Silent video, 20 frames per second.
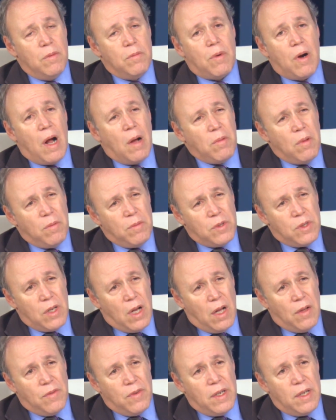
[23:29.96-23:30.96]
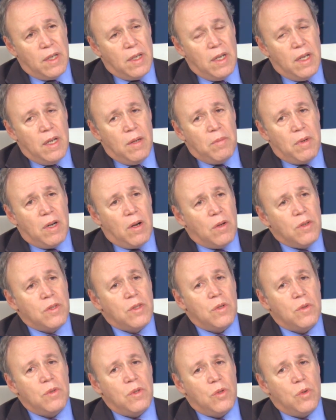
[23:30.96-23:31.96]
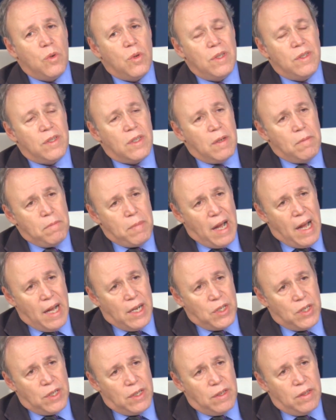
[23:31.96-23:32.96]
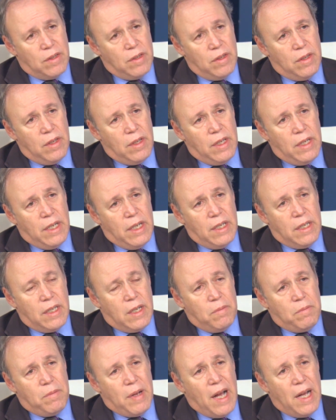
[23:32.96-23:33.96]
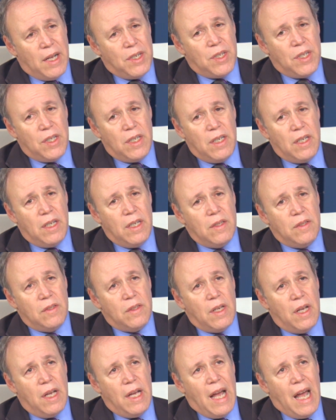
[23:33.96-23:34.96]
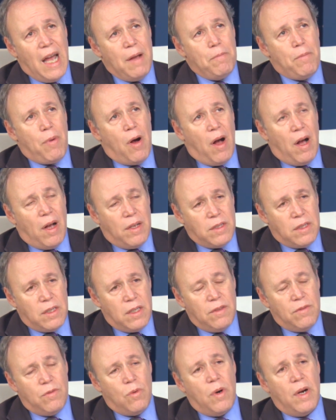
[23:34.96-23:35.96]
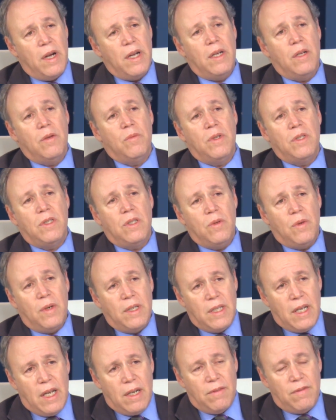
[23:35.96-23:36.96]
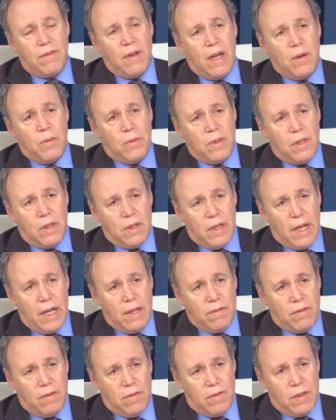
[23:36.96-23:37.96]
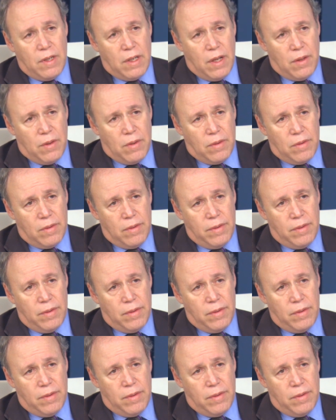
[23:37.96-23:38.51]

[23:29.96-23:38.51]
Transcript: problem solving, but also towards compassion. And compassion is a positive way in which you identify with the life of another.